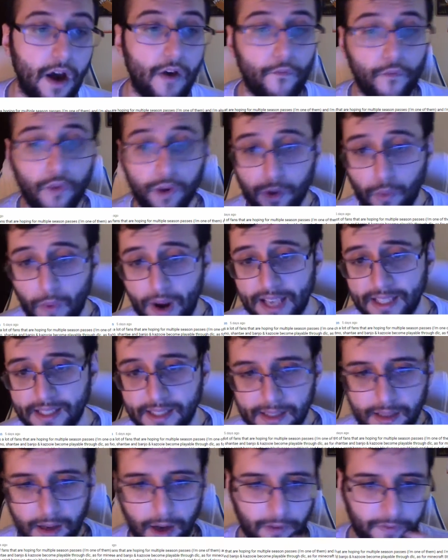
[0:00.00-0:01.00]
For the
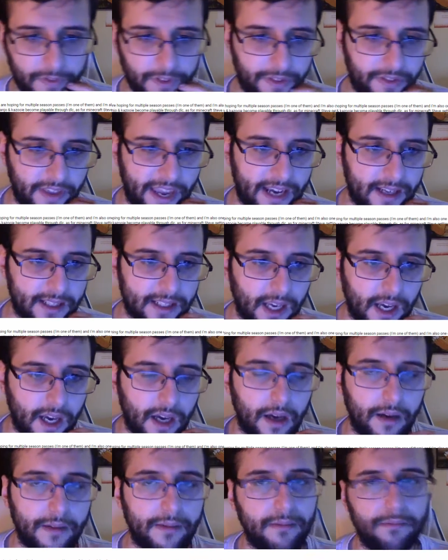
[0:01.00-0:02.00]
rest of the things,
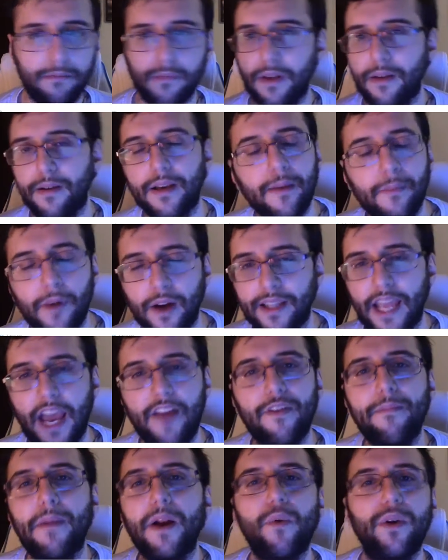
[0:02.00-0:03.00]
come on,
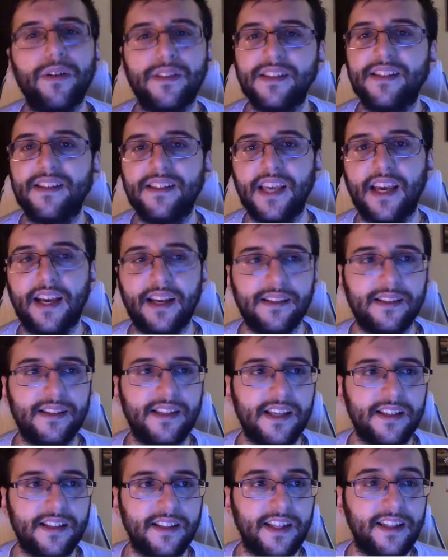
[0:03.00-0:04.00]
everybody wants a second
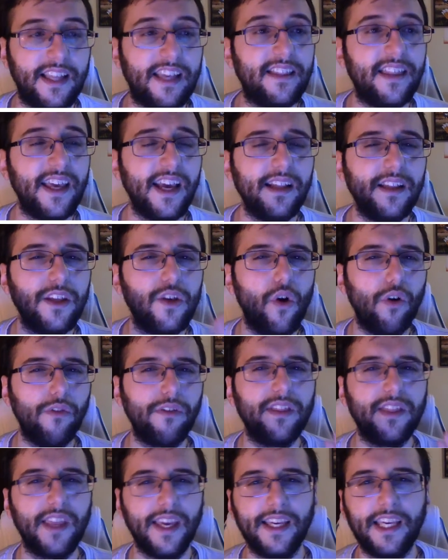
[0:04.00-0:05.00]
season, and I think the
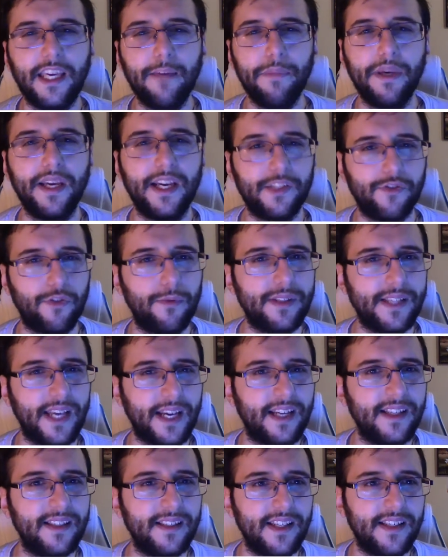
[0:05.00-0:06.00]
only thing keeping us from a
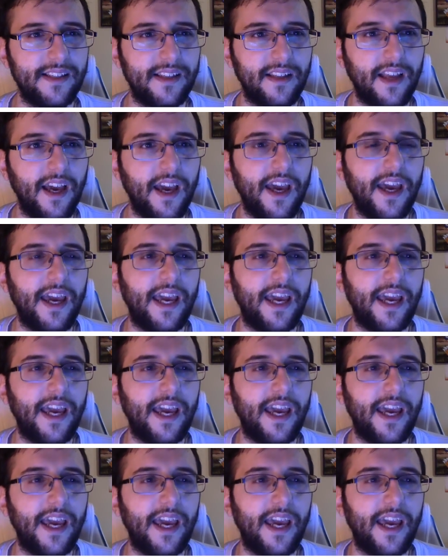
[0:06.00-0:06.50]
second season